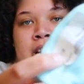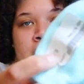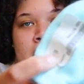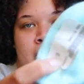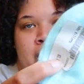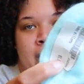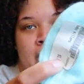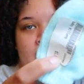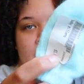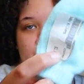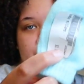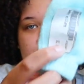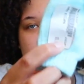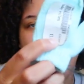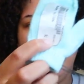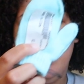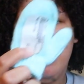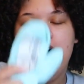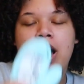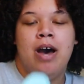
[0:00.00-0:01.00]
not have
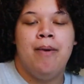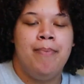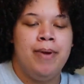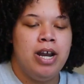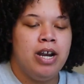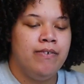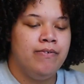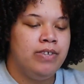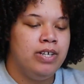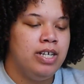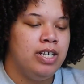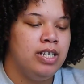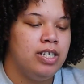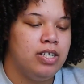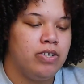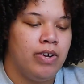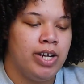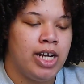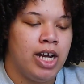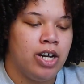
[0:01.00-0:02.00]
a pair of
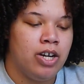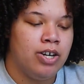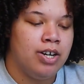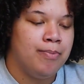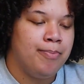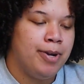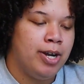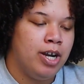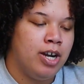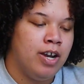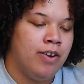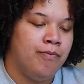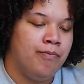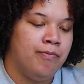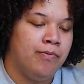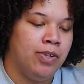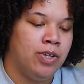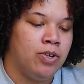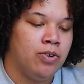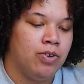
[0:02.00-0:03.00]
these, so I got her a pair
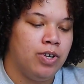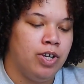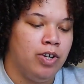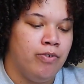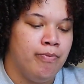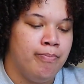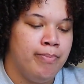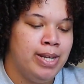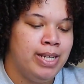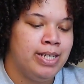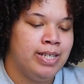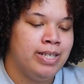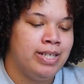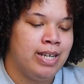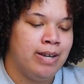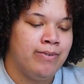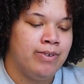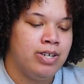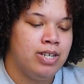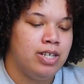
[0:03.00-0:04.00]
of little cute mittens.
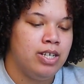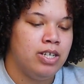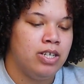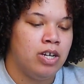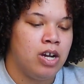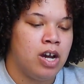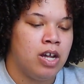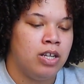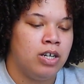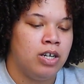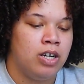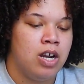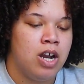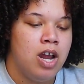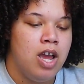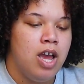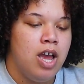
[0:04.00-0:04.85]
They were just $1.